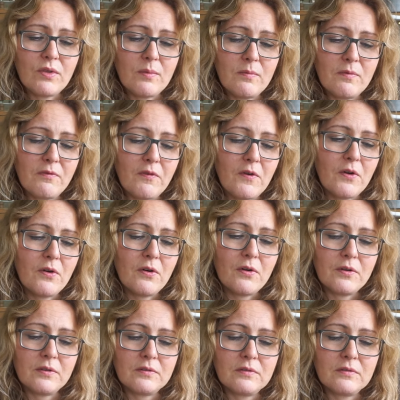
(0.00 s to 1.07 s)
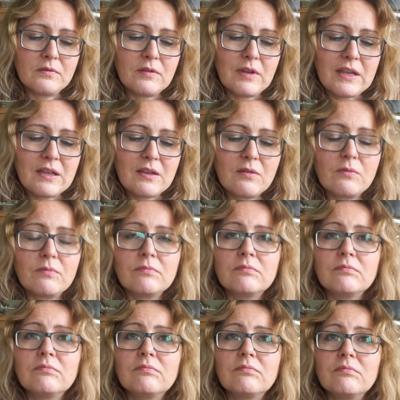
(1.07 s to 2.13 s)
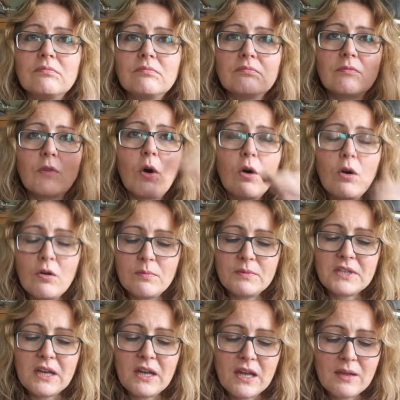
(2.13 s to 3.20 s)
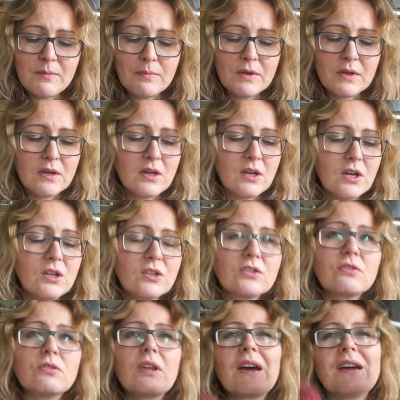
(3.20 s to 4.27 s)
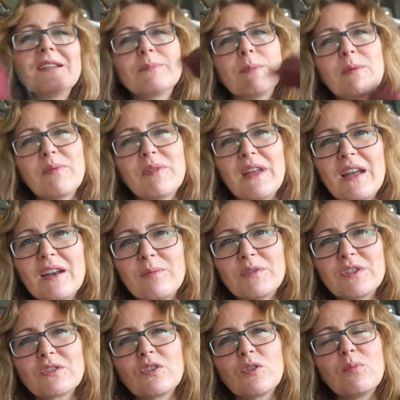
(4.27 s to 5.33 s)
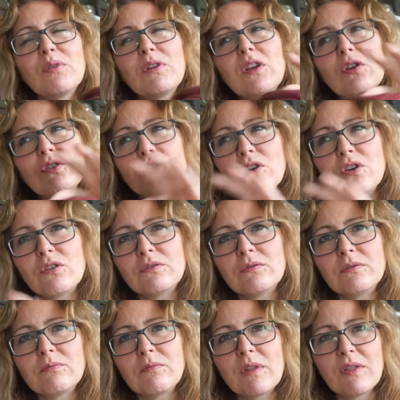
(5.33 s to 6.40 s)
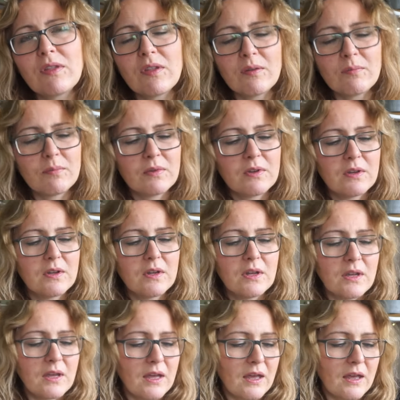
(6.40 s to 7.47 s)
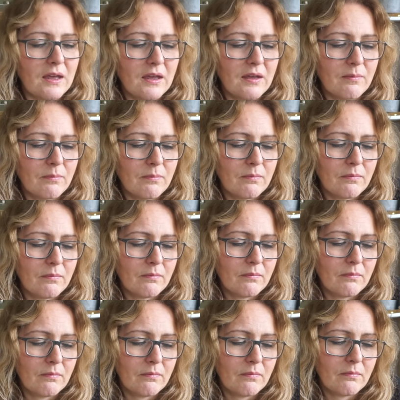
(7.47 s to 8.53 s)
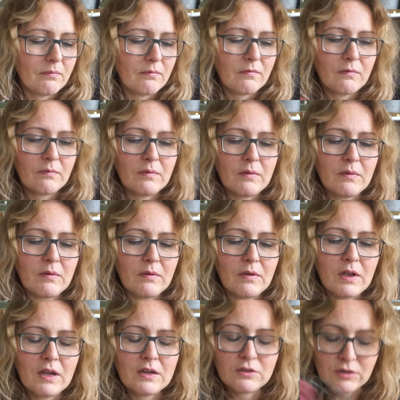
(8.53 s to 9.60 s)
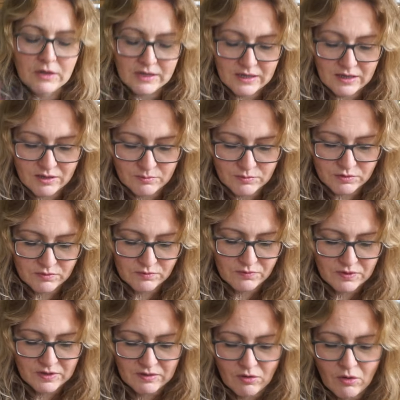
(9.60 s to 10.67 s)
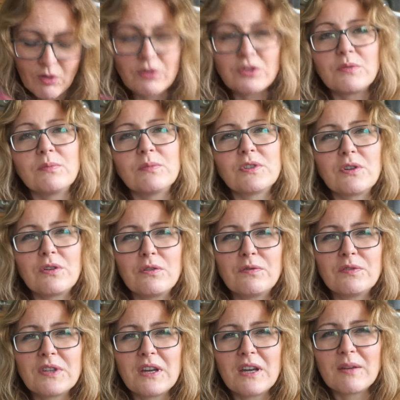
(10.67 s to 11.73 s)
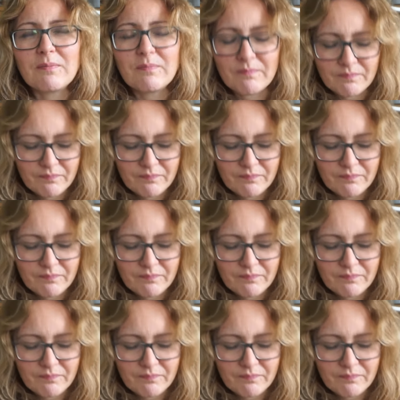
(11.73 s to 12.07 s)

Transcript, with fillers: them for like autumn time, so that is my plan. I'm just going to plod on with them um, and try and get them done for autumn sort of time.